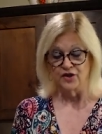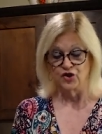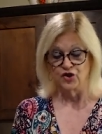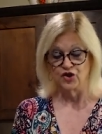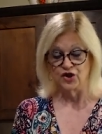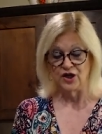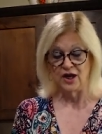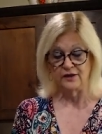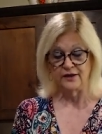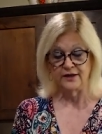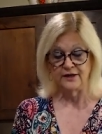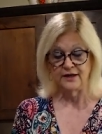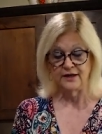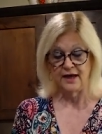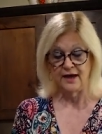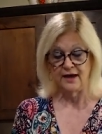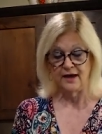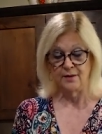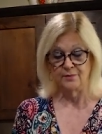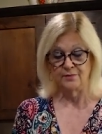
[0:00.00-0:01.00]
gelatin
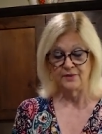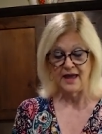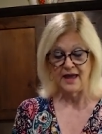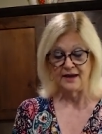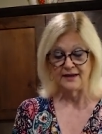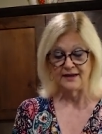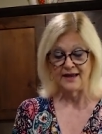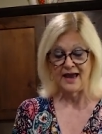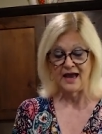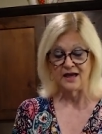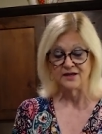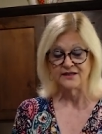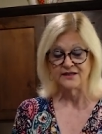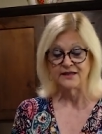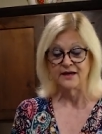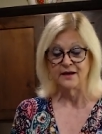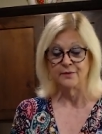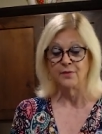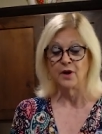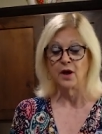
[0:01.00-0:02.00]
gum, and
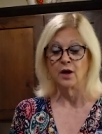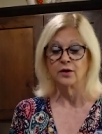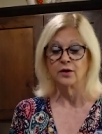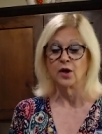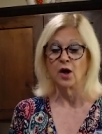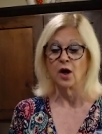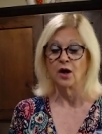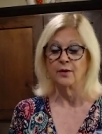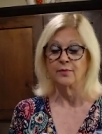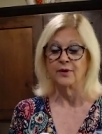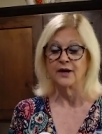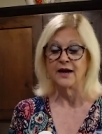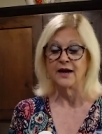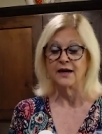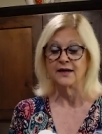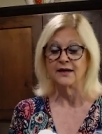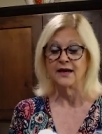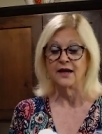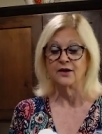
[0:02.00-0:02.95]
calcium carbonate.